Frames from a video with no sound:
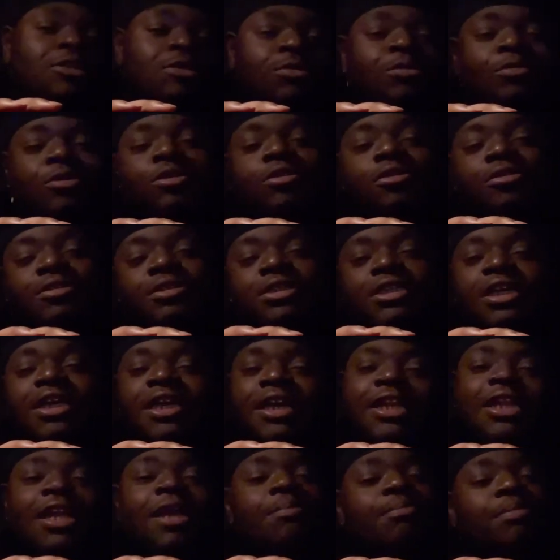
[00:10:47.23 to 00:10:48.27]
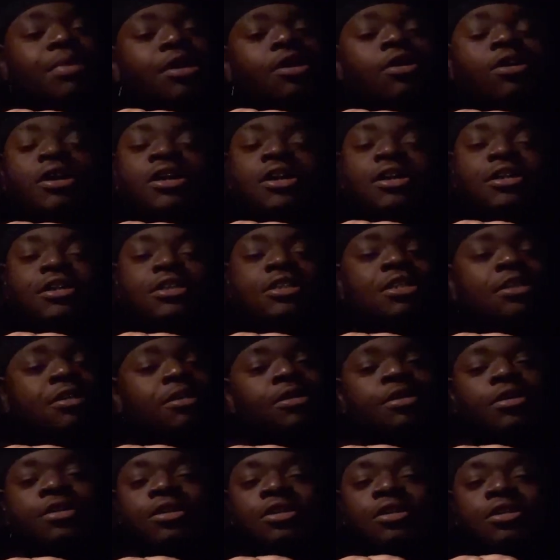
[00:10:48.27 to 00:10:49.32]
you know what I'm saying? Hit that bell, cuz,
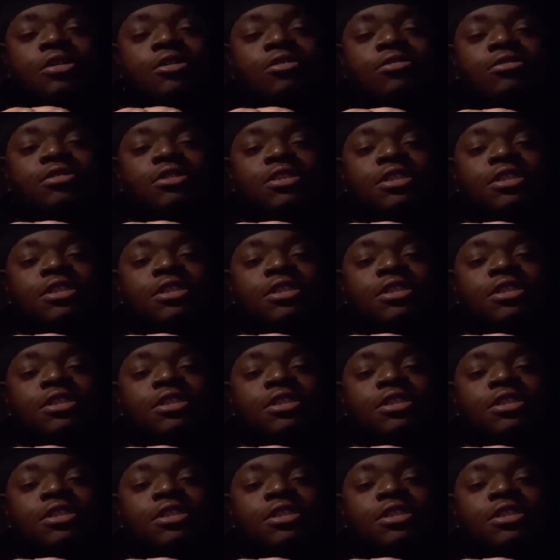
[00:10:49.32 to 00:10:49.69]
you know what I'm